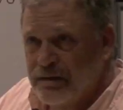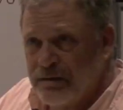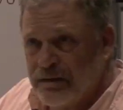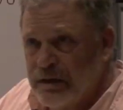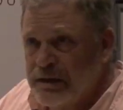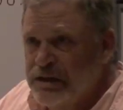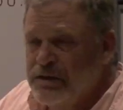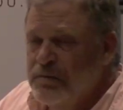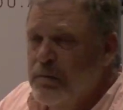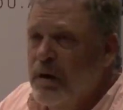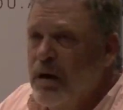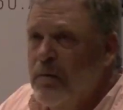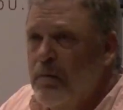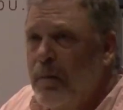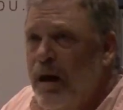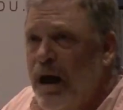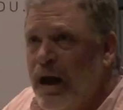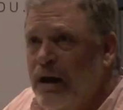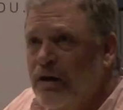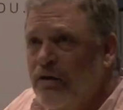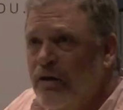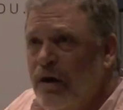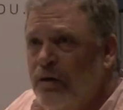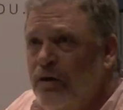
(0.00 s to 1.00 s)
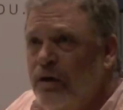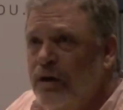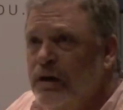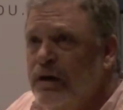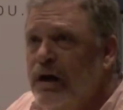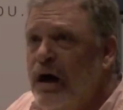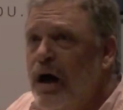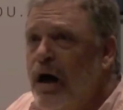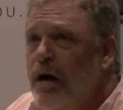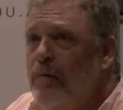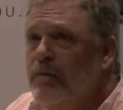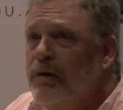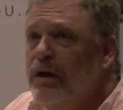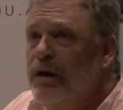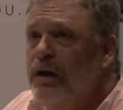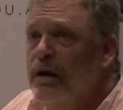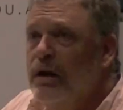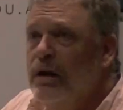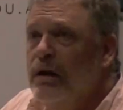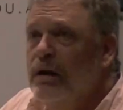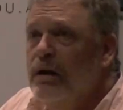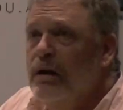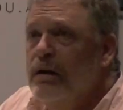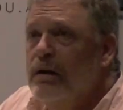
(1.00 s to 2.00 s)
it's my background in
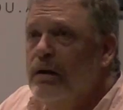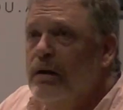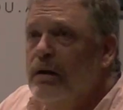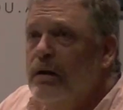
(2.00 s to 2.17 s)
comedy